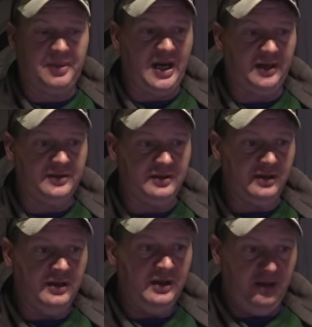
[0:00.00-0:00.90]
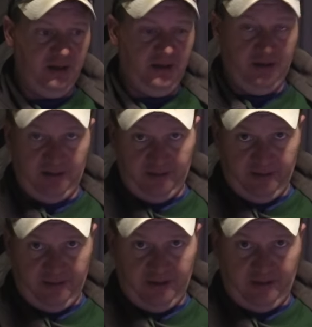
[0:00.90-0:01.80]
patterns
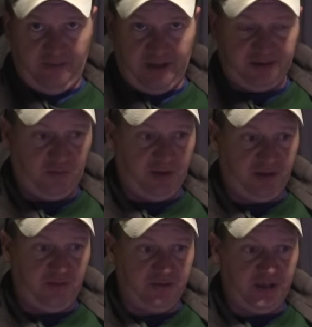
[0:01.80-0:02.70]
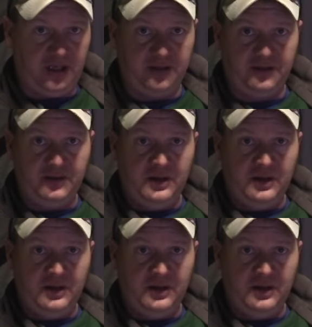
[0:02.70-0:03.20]
as the winter goes on.